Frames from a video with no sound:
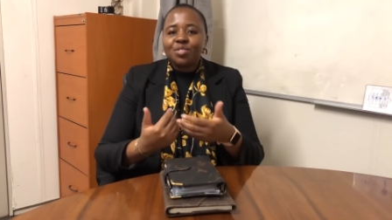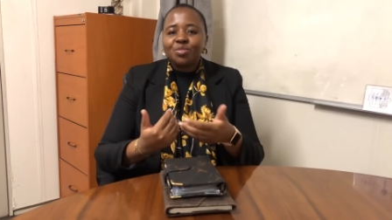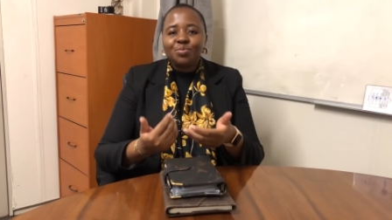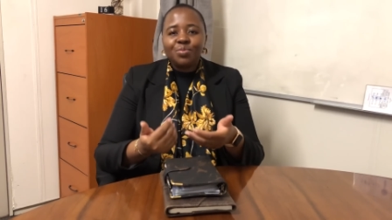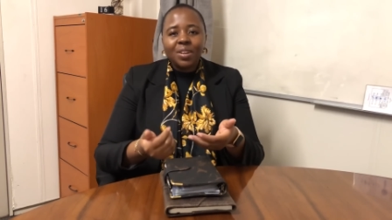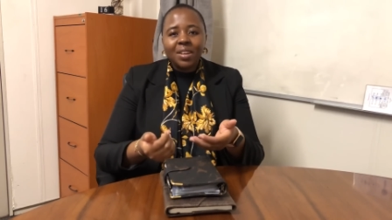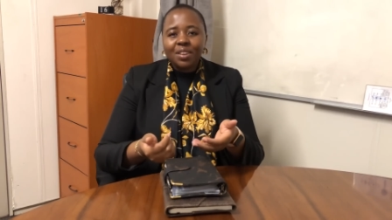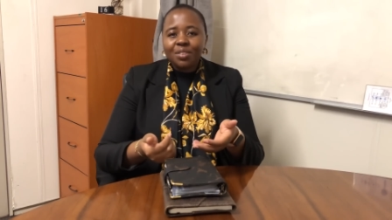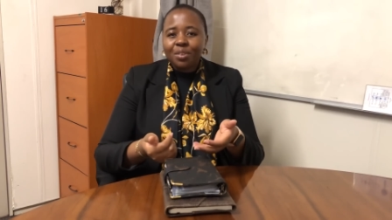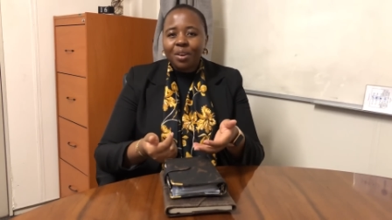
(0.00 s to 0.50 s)
it's
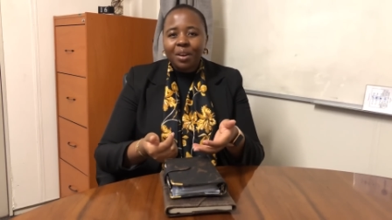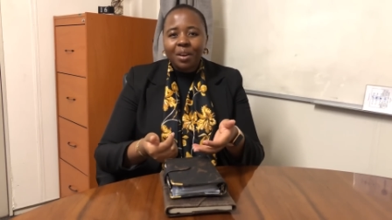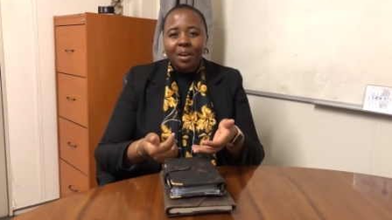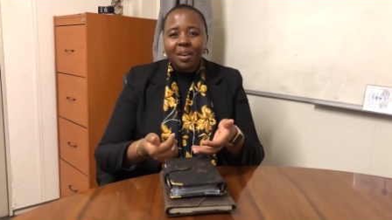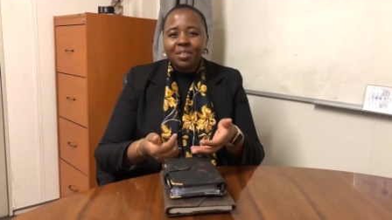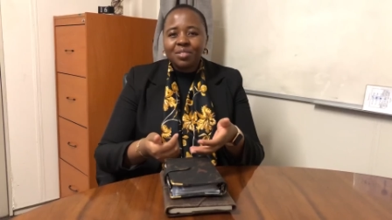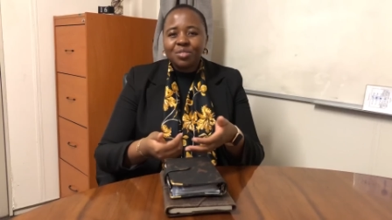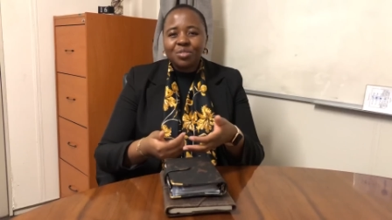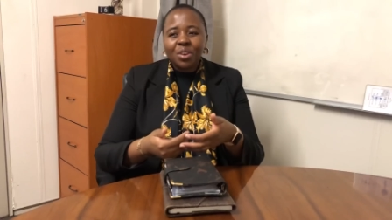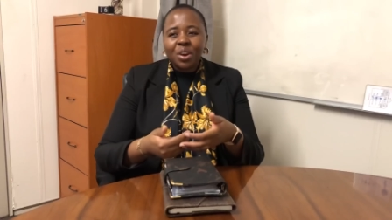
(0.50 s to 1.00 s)
really not
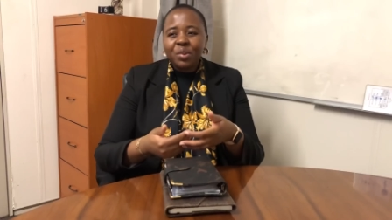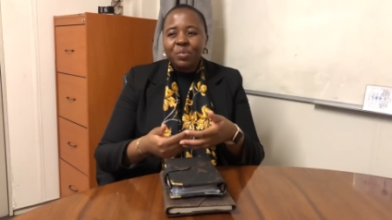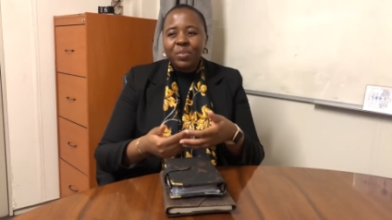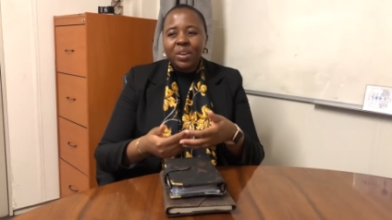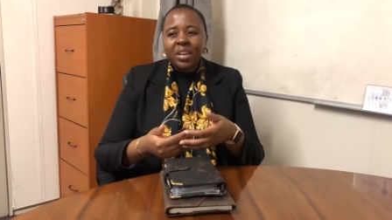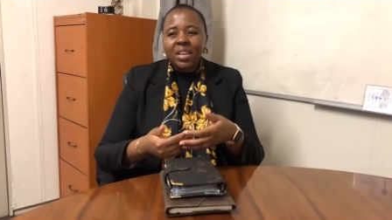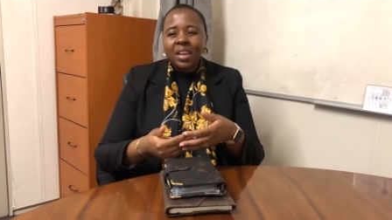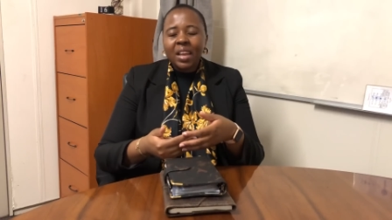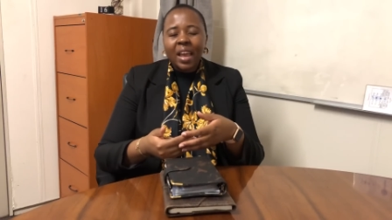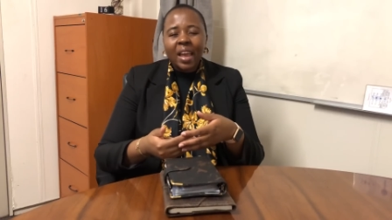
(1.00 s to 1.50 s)
it's not
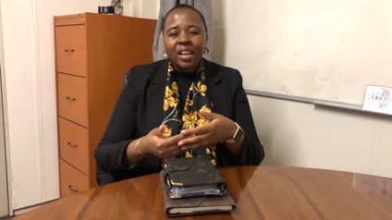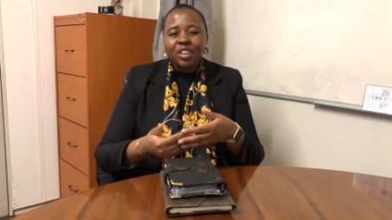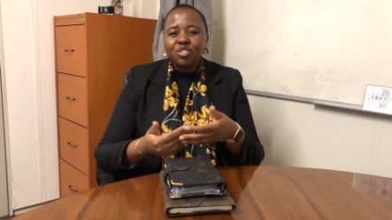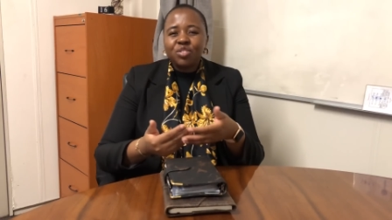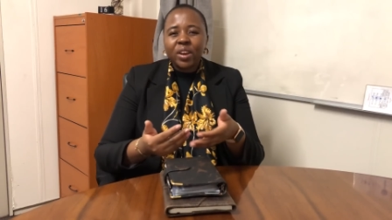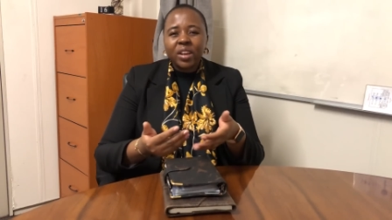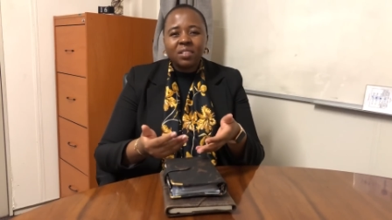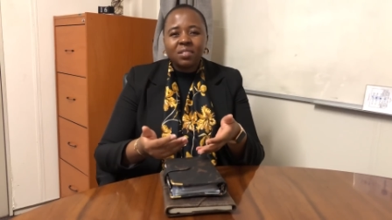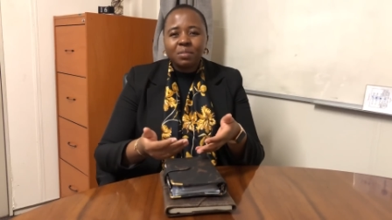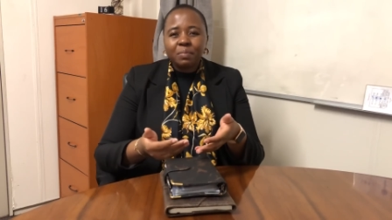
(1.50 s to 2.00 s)
really a
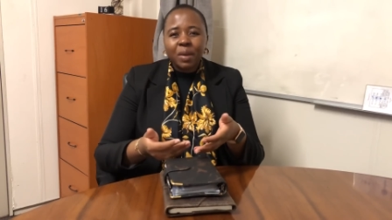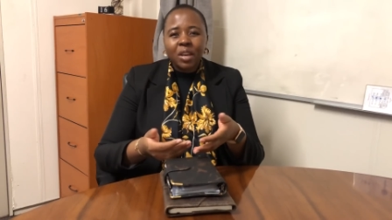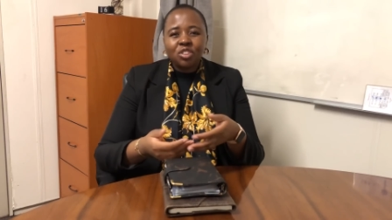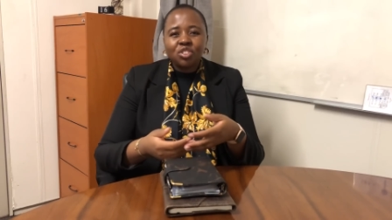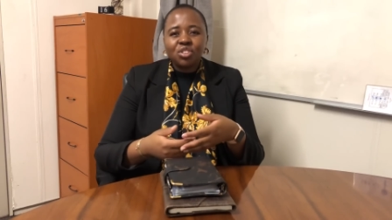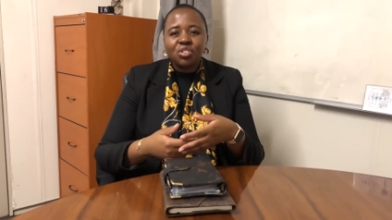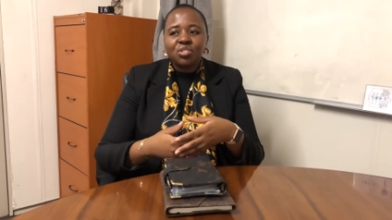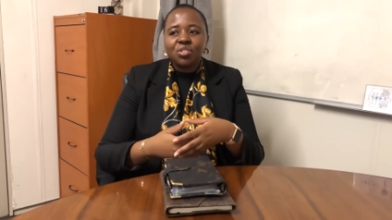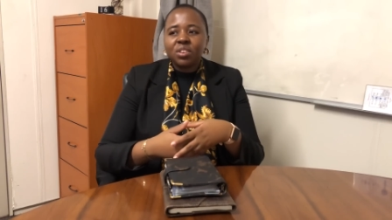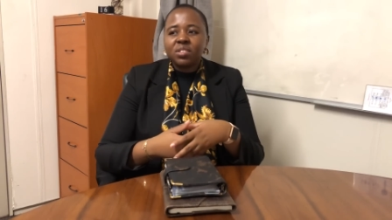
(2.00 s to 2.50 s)
train
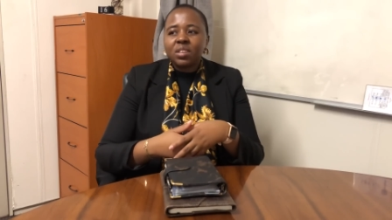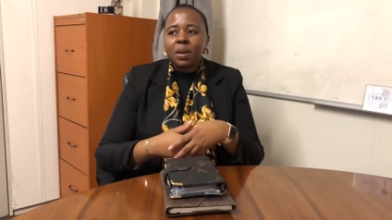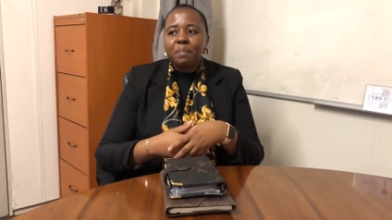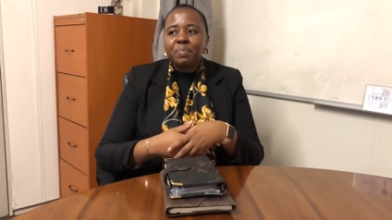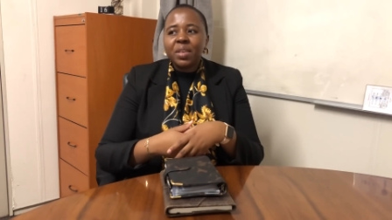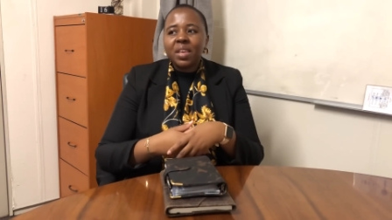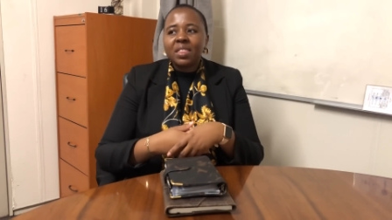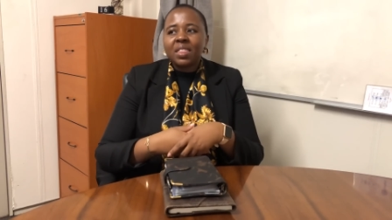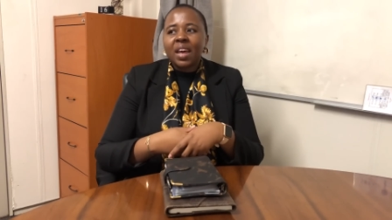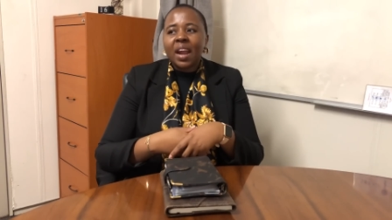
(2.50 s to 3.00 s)
smash it's not
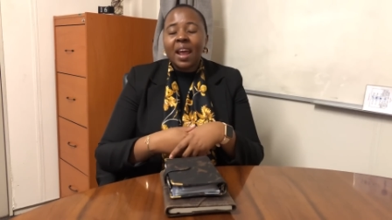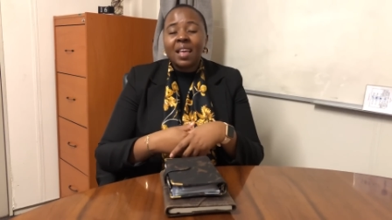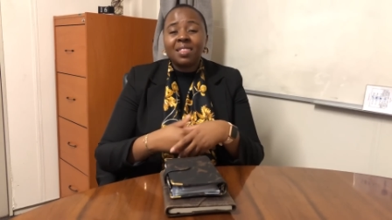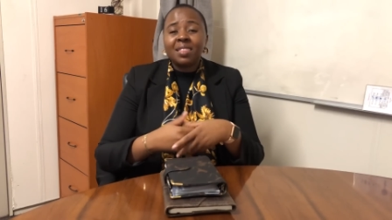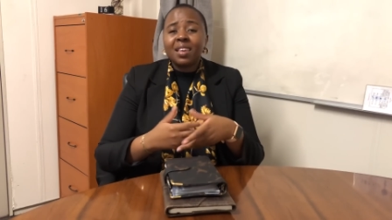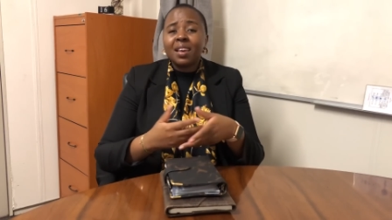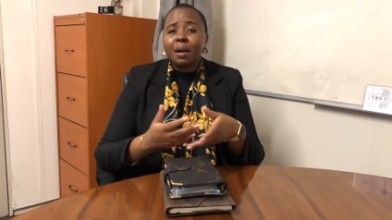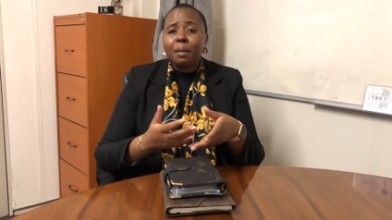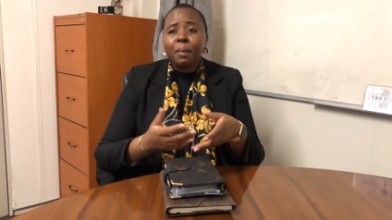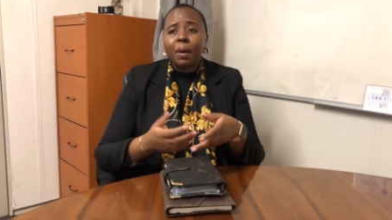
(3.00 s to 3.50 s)
something that i
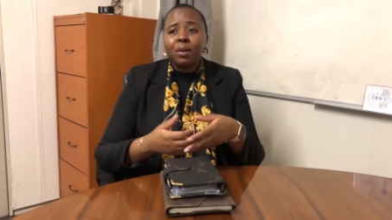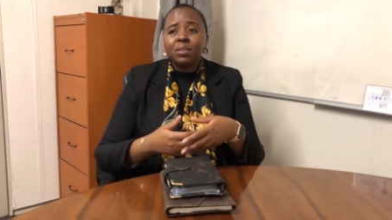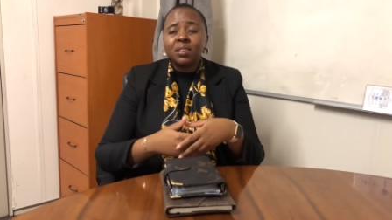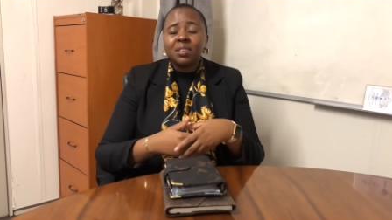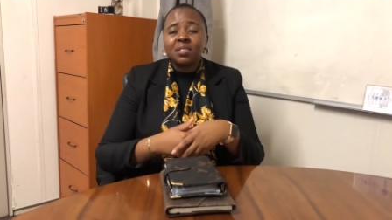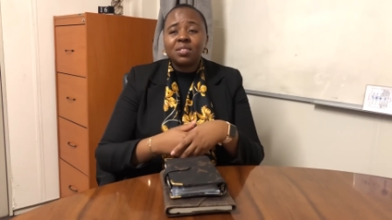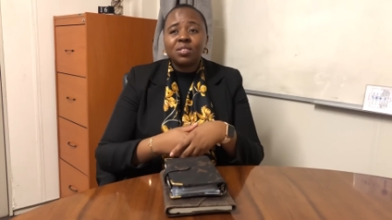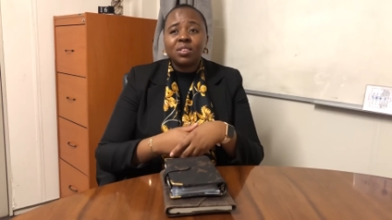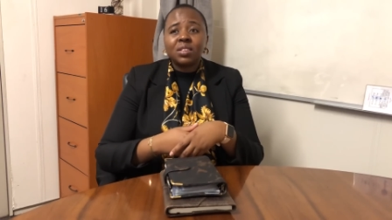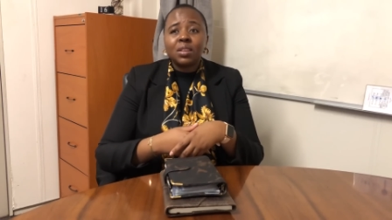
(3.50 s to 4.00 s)
think about
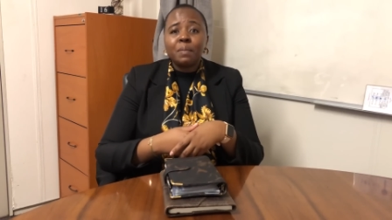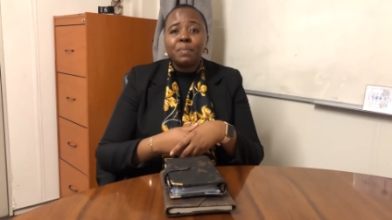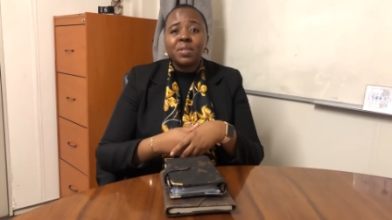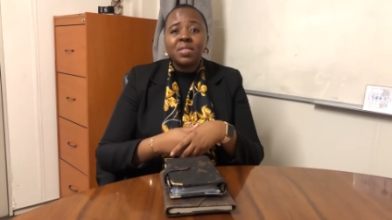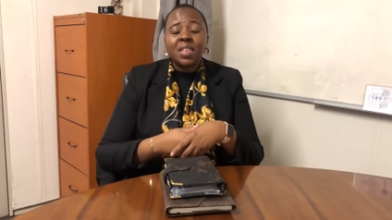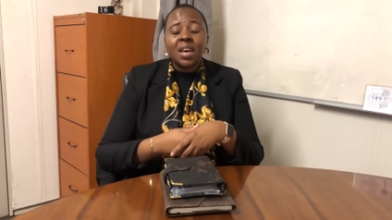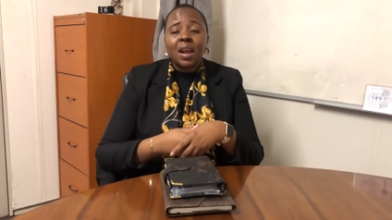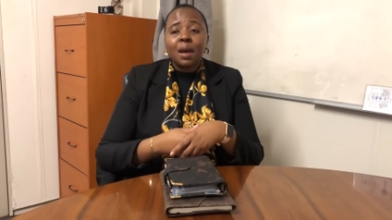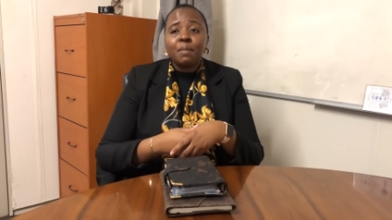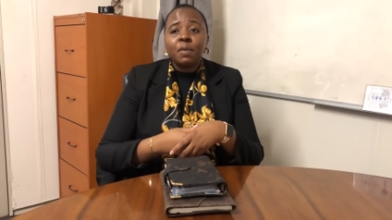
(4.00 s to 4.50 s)
it's not
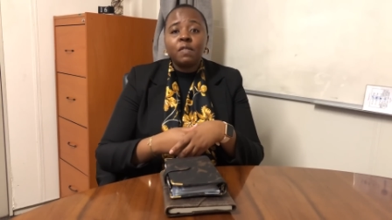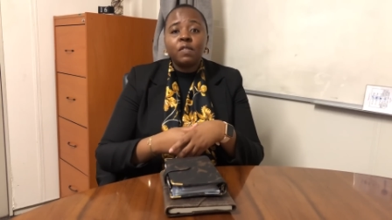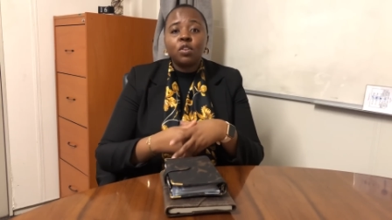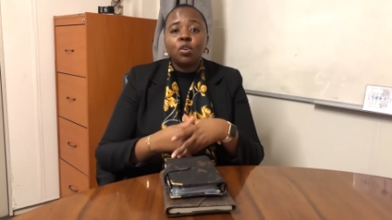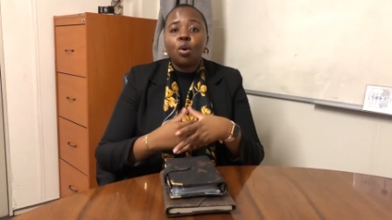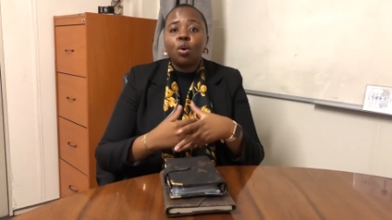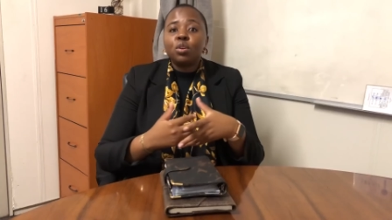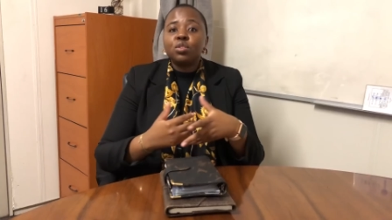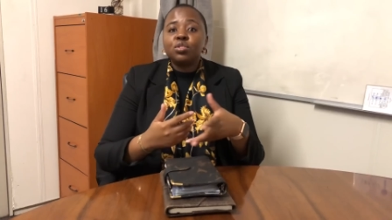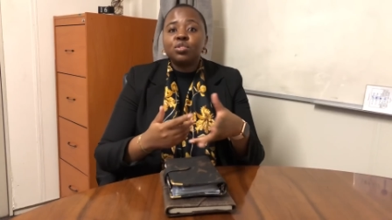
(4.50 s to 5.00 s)
something that i'm
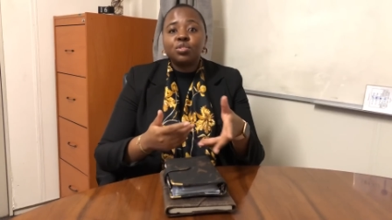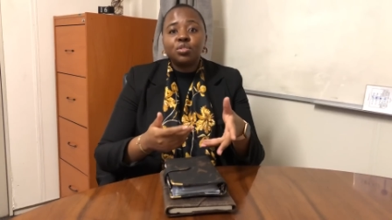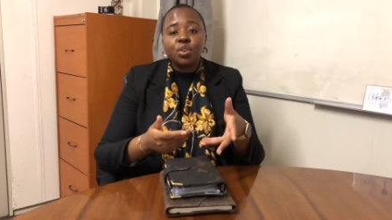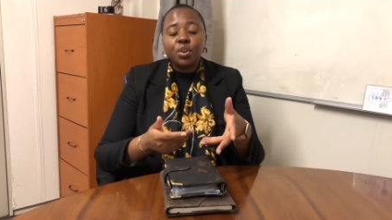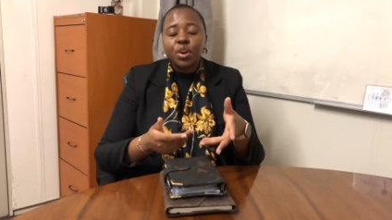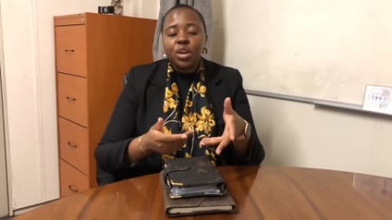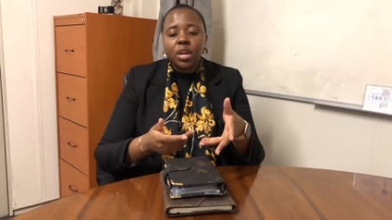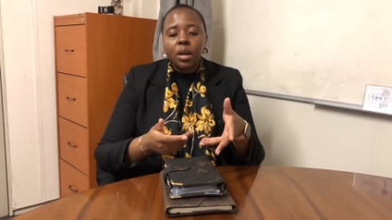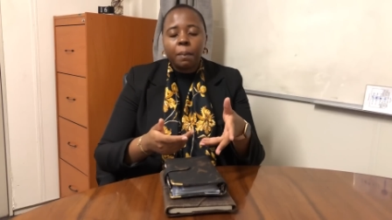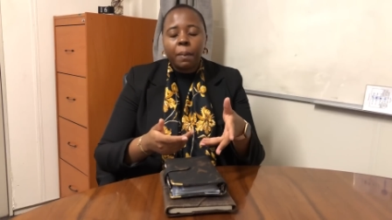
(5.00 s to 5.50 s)
even
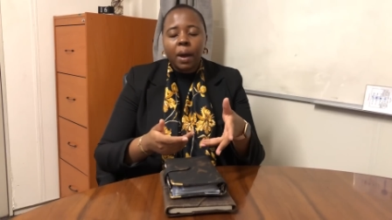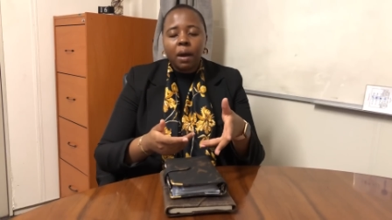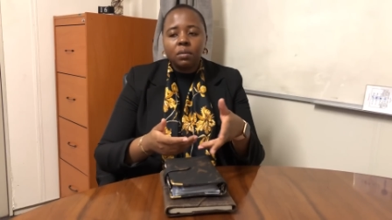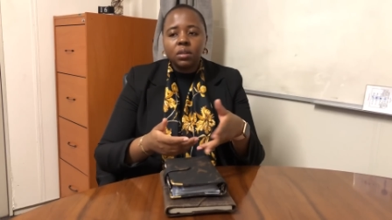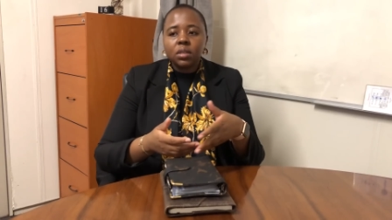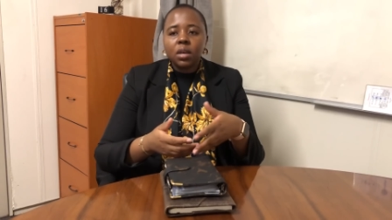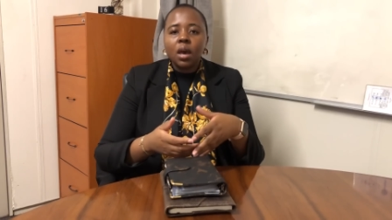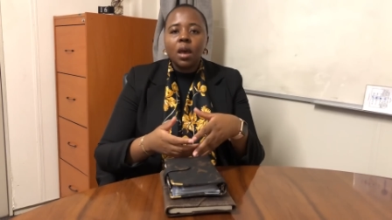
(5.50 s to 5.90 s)
concerned about